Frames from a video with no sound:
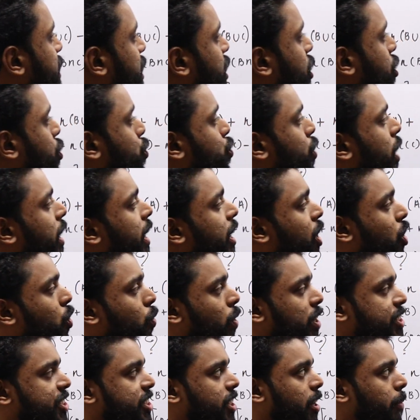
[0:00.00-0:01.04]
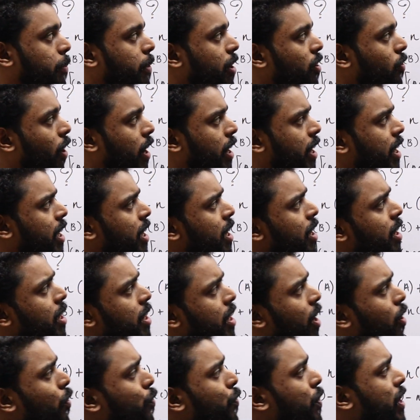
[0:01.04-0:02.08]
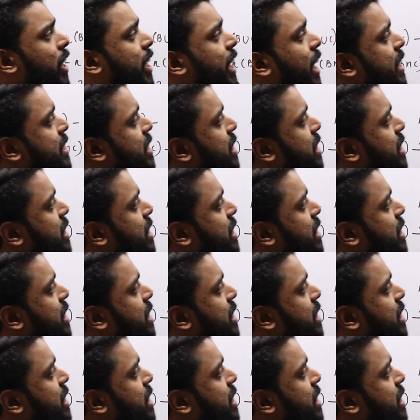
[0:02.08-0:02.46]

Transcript: into the equation number 1. Now we can